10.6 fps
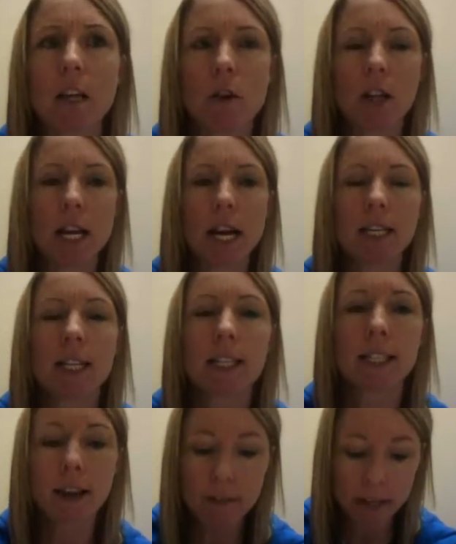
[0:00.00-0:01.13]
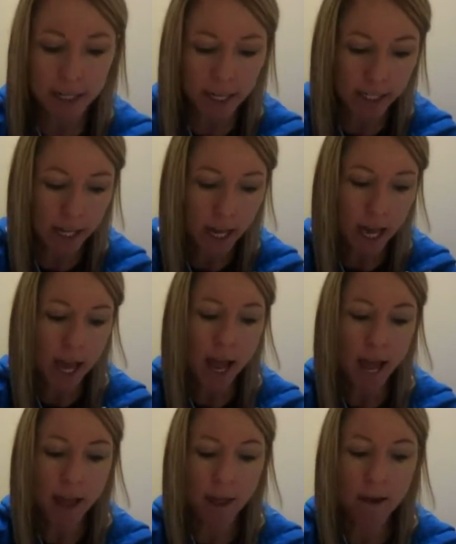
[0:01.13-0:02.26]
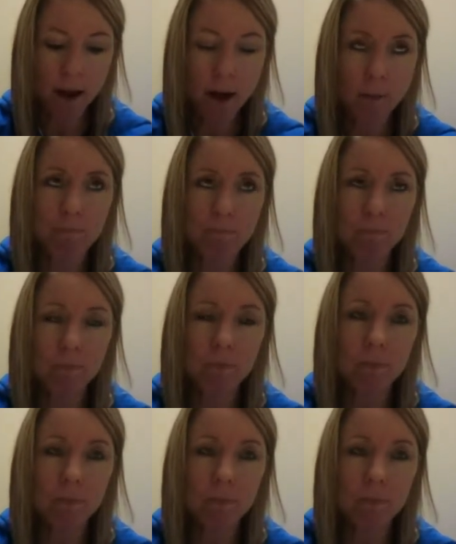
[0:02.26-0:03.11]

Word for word: around the 1970s. And um,